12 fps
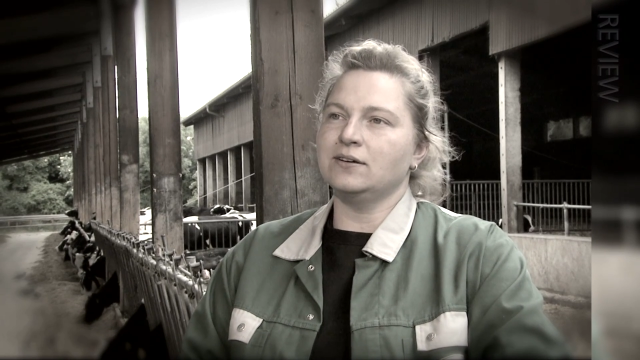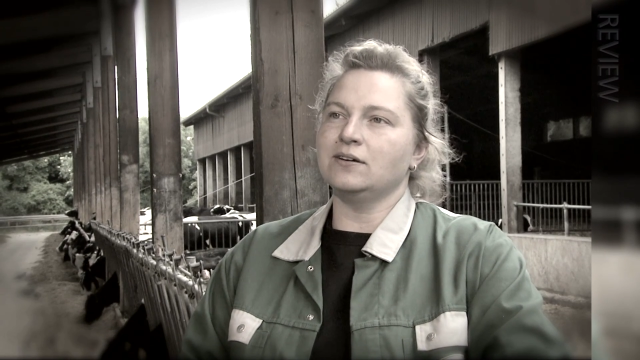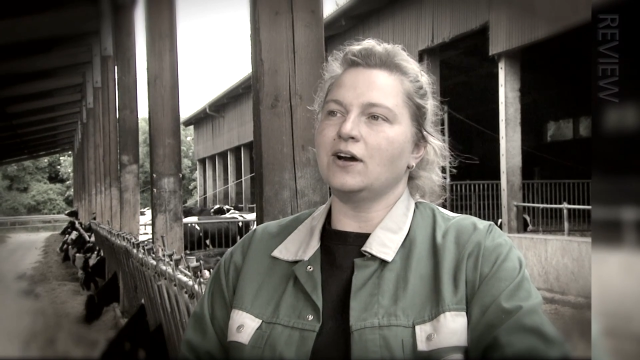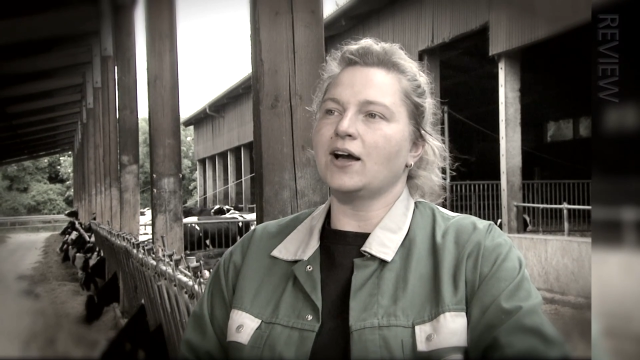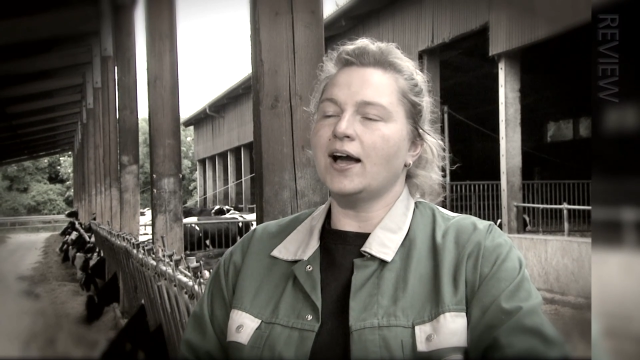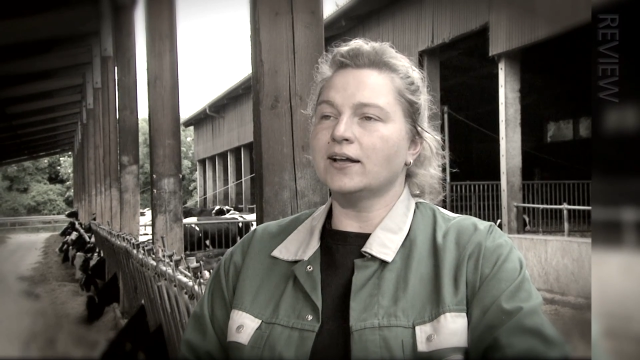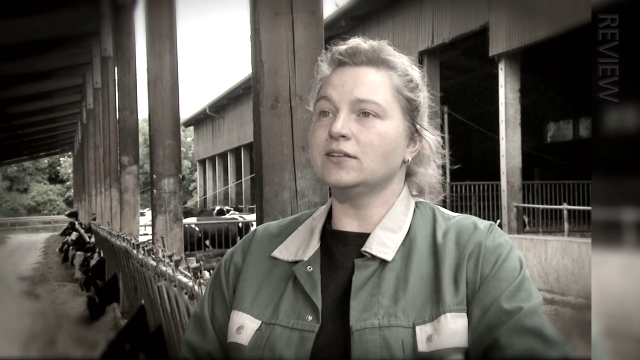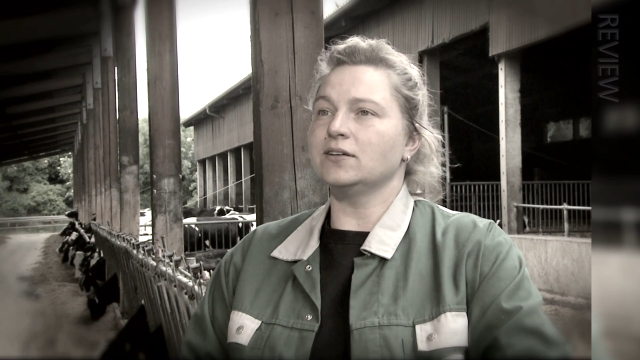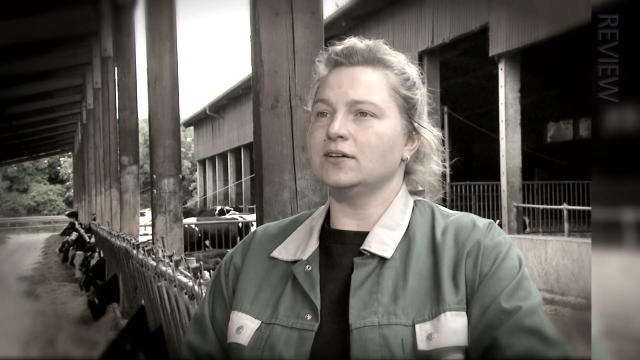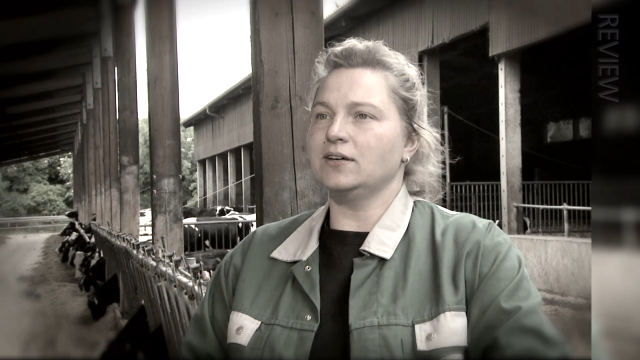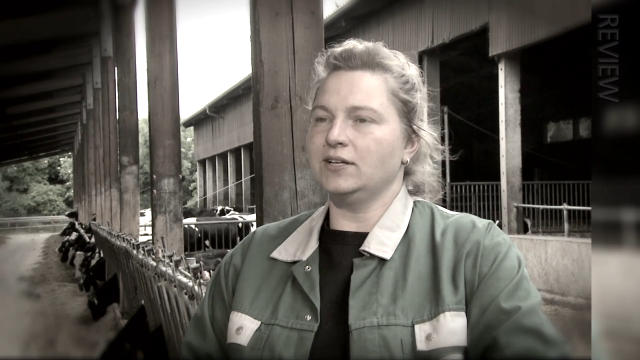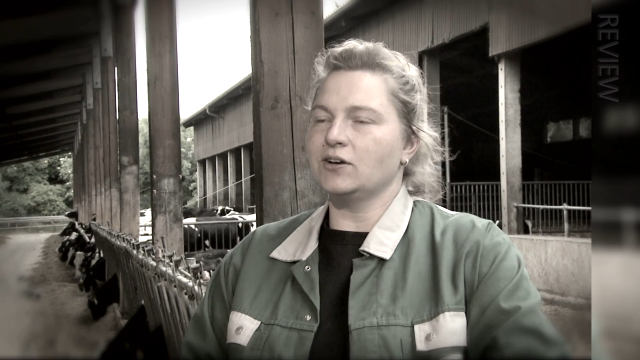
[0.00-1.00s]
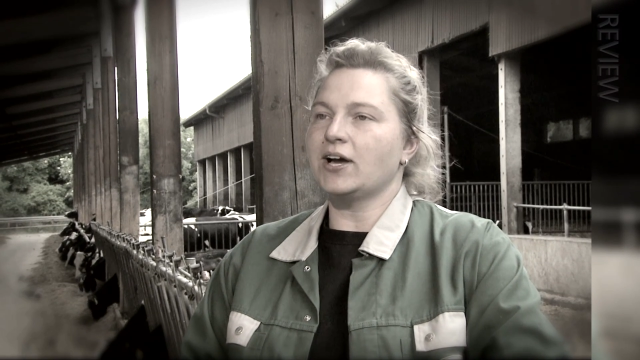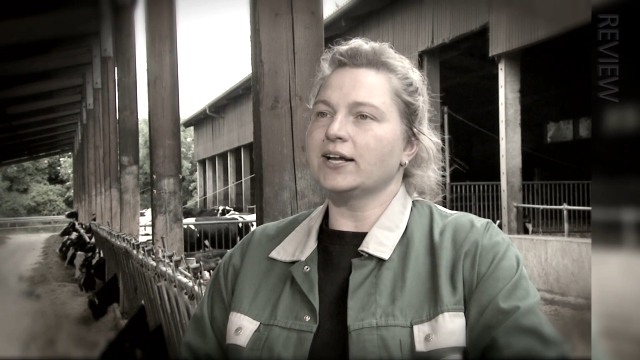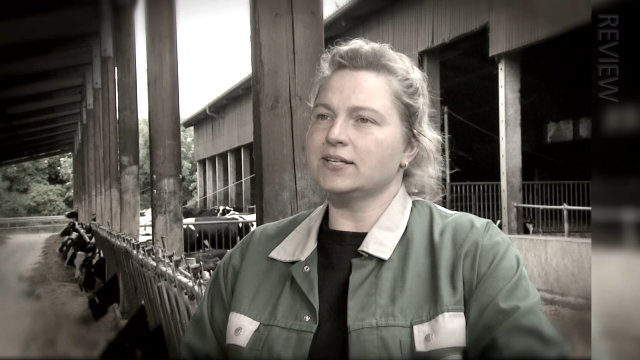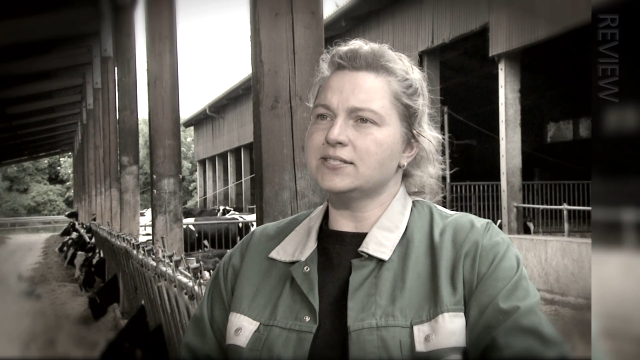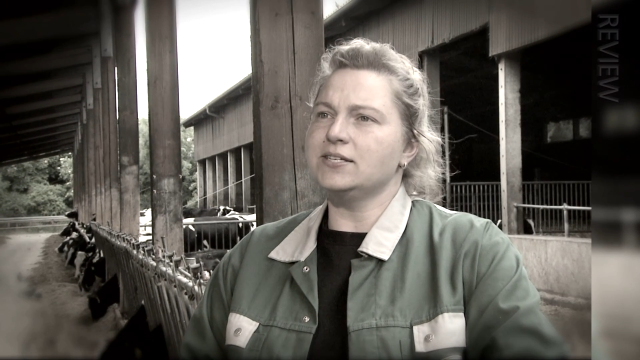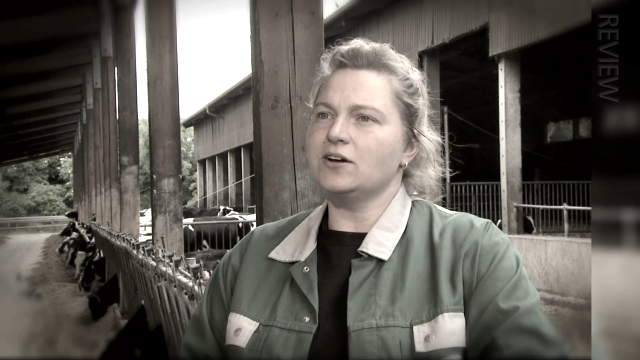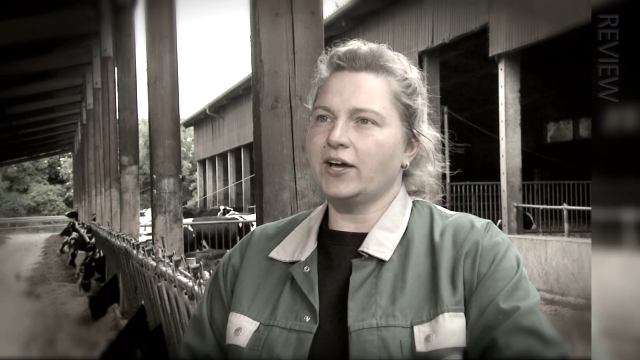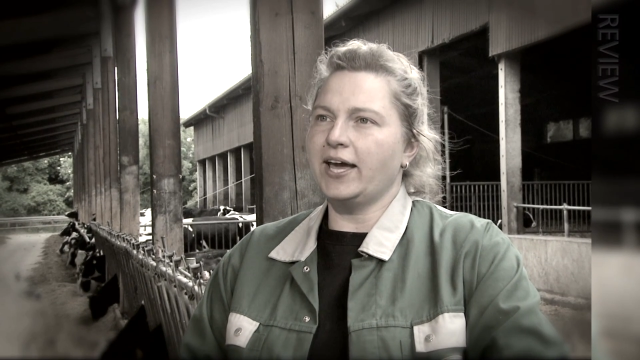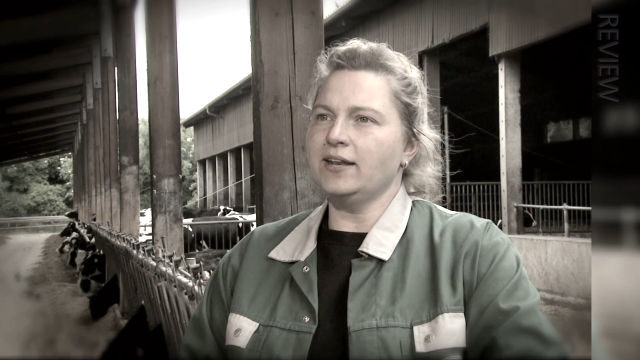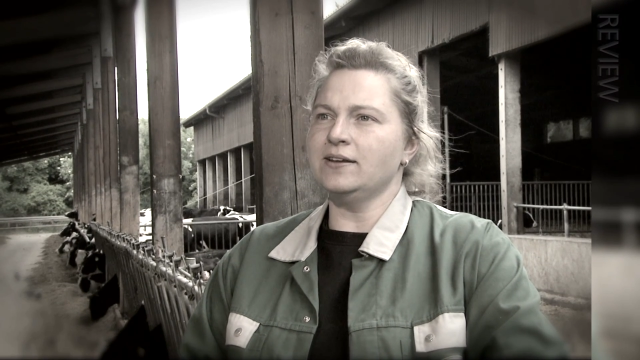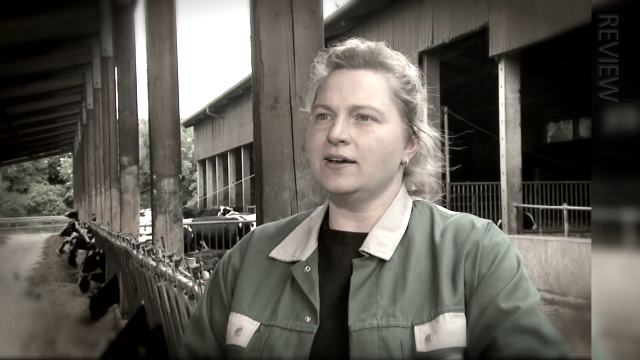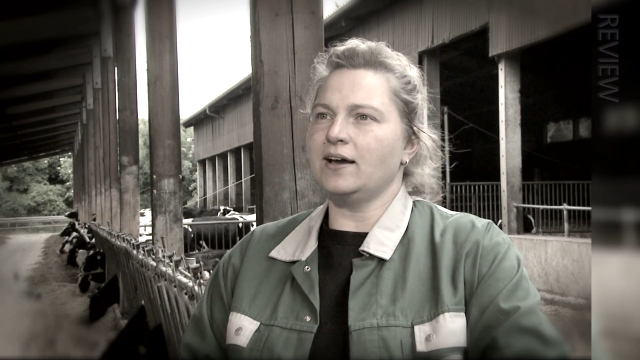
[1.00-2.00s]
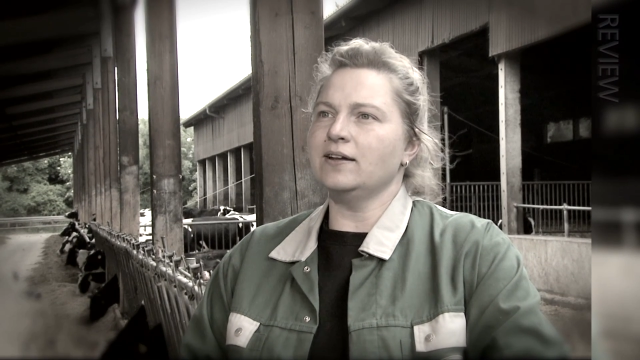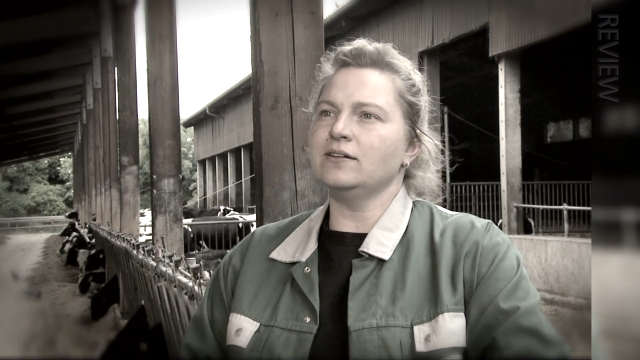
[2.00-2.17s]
early on whether a cow is unhealthy,